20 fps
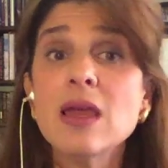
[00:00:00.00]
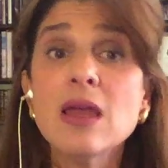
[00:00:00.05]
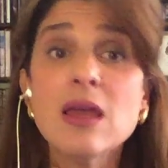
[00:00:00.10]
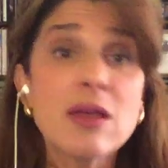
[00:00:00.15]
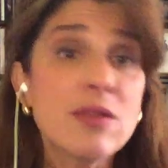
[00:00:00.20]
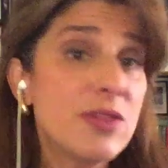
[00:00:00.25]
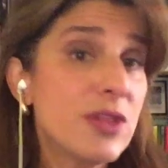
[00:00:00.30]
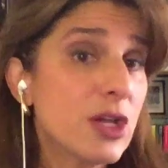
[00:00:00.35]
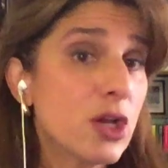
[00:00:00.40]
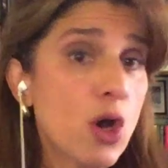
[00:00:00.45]

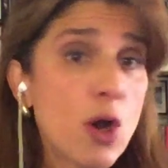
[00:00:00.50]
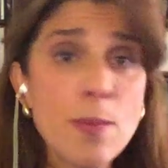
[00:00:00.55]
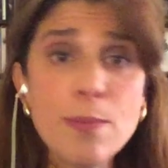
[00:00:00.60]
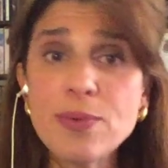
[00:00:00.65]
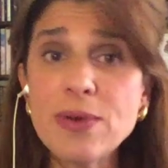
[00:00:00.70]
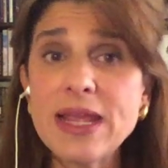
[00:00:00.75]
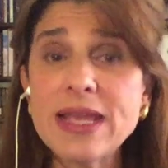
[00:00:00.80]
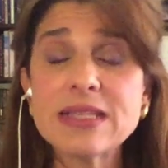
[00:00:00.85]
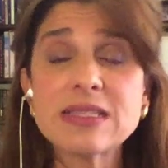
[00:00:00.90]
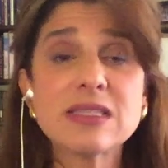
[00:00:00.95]
the
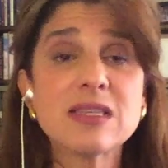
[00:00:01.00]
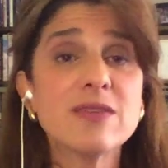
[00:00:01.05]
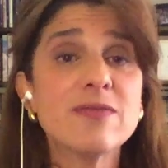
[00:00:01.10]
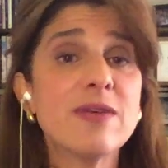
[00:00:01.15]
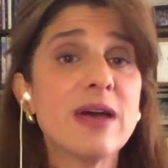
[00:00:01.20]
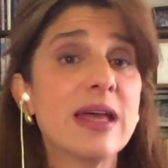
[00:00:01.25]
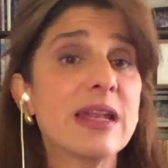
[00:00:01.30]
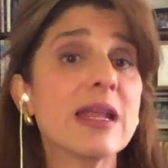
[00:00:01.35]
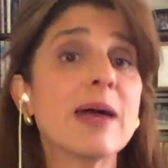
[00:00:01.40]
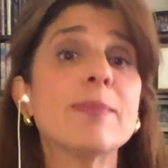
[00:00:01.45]
comprehensive
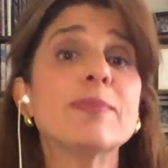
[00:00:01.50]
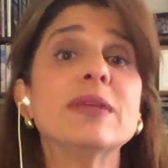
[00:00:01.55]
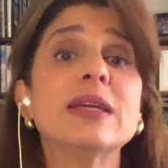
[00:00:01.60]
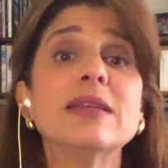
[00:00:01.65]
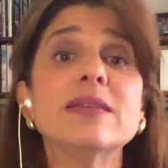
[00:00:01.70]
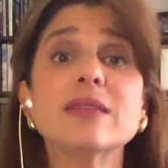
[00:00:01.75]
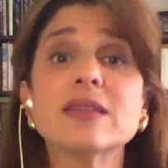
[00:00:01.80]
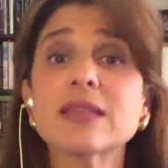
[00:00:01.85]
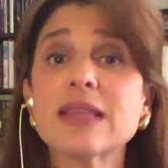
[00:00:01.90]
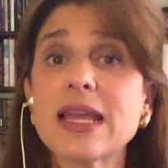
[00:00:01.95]
and
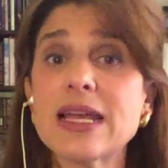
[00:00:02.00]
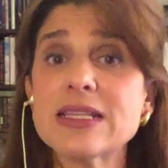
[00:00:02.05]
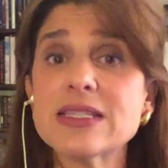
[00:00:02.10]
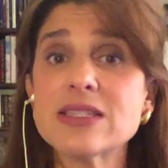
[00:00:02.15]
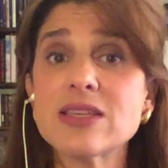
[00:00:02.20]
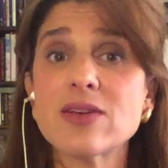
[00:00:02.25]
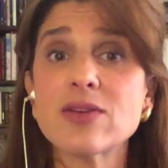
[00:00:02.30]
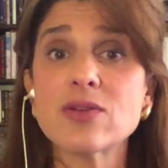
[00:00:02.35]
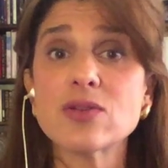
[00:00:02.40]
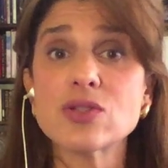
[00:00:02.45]
updated
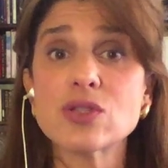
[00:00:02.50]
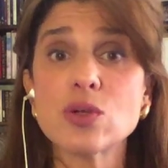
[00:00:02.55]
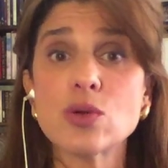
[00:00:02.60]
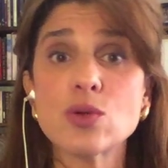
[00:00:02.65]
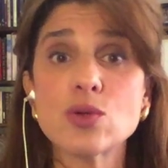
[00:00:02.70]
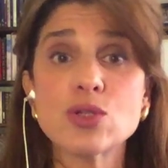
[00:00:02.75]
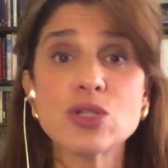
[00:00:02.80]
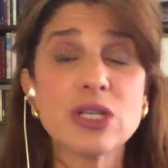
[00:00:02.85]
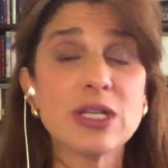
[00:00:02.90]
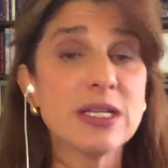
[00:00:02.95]
cancer
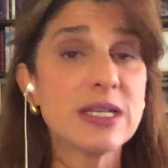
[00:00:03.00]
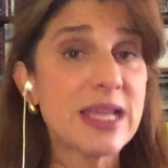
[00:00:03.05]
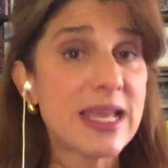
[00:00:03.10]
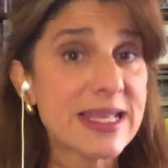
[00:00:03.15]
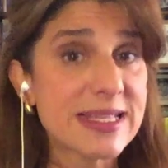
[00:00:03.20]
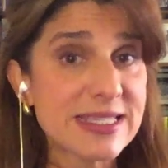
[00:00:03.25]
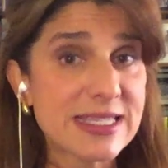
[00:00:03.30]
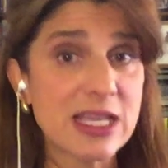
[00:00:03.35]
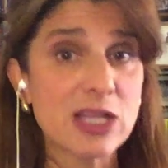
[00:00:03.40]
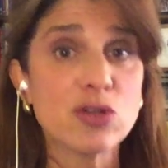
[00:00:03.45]
resolution,
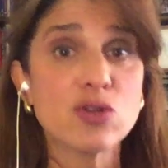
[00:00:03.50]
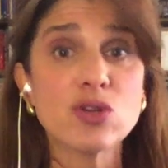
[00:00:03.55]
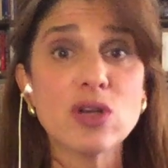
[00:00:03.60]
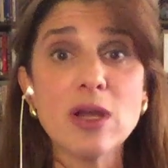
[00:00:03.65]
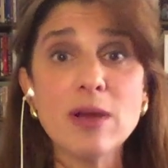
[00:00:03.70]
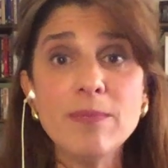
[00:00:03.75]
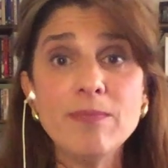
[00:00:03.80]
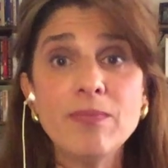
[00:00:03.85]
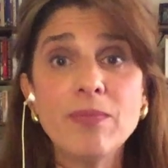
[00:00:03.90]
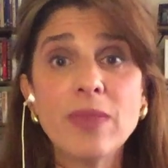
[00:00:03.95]
etc.
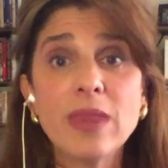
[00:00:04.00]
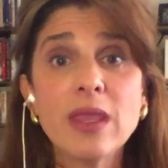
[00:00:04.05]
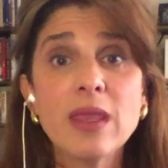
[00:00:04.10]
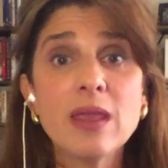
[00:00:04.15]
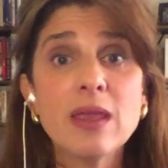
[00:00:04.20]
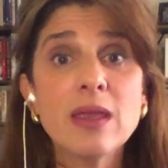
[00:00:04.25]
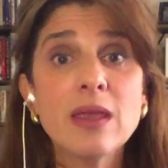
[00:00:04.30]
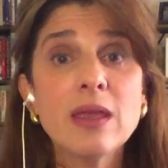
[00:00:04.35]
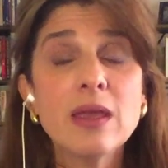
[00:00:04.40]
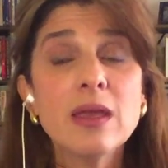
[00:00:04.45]

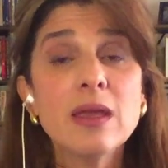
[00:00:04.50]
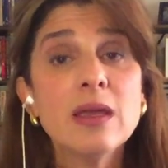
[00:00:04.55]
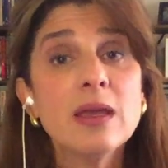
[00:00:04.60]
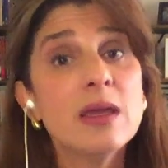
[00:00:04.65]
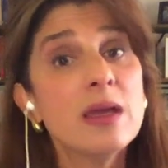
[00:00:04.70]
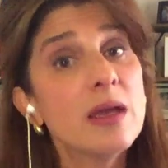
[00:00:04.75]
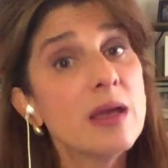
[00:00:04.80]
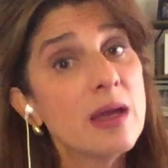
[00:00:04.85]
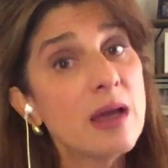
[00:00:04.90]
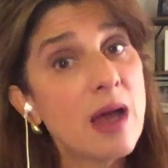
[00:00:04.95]

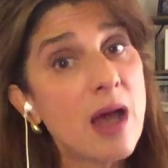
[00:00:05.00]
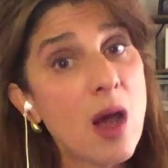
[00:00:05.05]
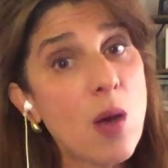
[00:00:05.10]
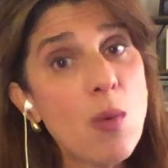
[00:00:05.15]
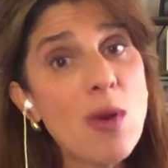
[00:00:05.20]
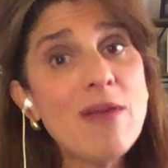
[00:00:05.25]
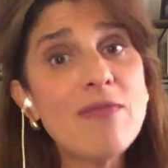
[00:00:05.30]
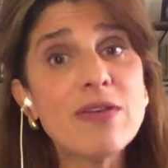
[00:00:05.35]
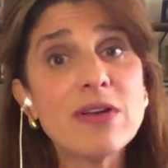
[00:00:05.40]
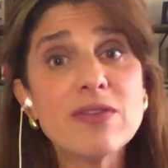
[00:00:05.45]

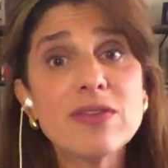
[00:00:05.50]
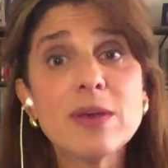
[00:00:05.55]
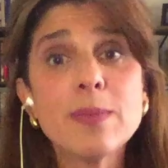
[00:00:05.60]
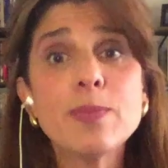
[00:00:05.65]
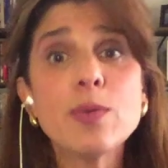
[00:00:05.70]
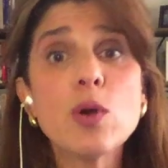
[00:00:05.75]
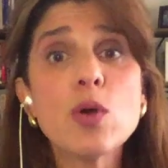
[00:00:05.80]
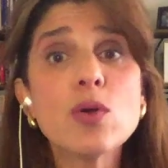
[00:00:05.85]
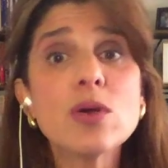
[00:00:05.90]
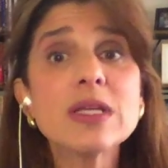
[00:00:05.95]
However, the
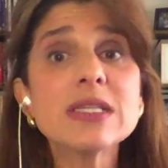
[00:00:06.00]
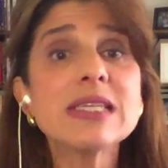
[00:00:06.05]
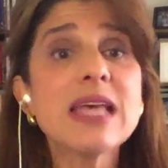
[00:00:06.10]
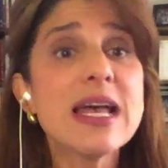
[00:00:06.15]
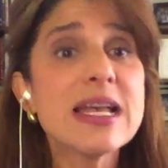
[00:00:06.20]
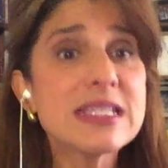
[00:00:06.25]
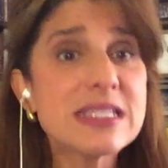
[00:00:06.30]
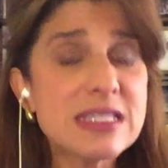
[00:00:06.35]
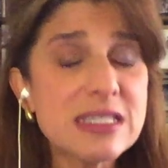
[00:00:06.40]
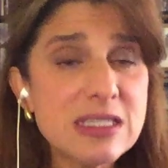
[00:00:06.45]
progress
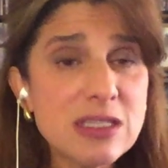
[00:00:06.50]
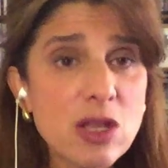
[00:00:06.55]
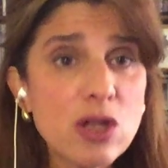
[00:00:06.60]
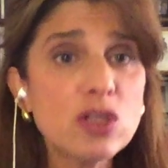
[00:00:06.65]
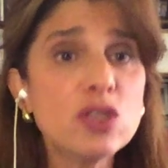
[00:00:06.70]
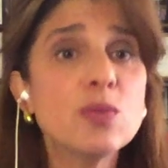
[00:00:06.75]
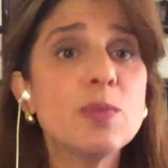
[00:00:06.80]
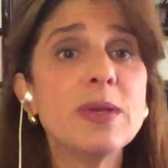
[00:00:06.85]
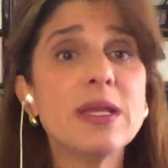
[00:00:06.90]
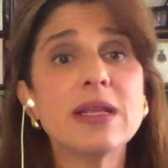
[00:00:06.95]
has
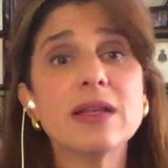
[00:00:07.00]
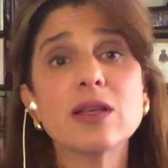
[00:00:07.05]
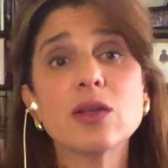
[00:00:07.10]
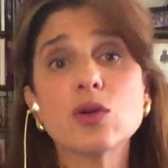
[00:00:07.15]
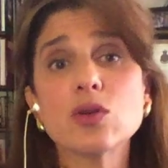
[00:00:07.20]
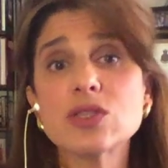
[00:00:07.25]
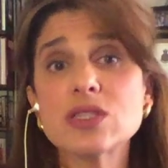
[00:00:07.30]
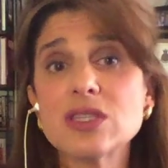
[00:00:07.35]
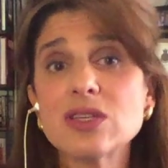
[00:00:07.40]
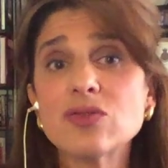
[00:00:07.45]
not been
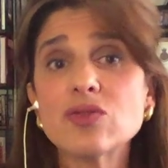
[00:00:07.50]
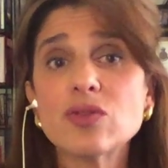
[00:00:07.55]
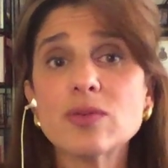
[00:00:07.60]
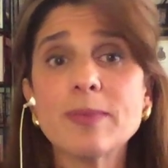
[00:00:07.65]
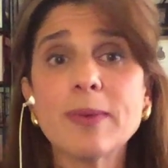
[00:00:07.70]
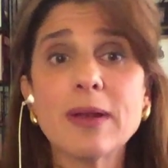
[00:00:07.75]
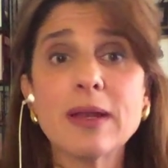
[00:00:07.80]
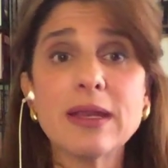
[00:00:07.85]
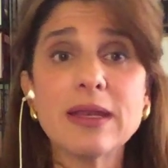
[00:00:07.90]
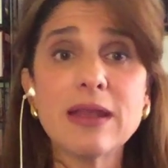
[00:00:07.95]

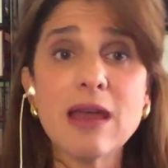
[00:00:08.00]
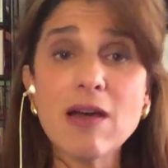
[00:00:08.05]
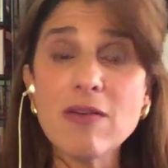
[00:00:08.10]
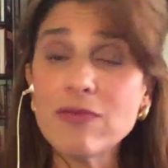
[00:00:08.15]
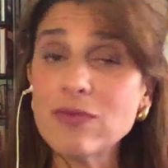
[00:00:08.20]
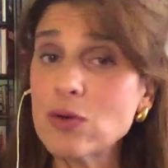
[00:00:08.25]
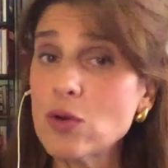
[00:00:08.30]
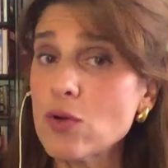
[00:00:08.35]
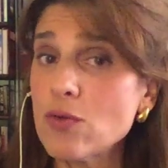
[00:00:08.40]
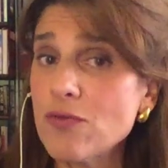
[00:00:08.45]
considerable enough
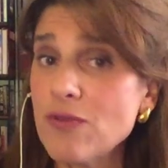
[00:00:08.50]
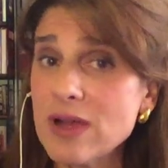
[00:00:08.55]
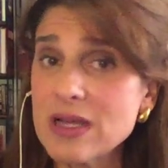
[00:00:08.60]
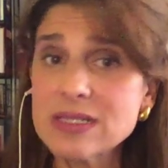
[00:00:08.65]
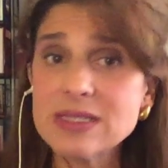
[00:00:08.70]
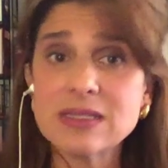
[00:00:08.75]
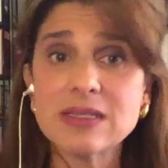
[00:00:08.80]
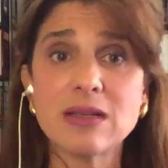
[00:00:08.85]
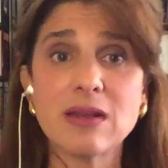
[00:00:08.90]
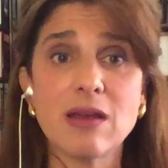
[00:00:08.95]
nor
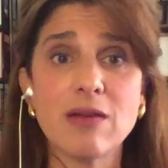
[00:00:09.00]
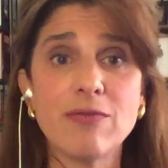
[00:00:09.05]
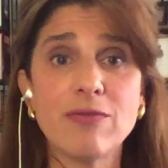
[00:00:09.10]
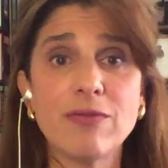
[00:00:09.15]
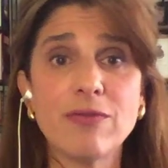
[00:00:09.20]
fast enough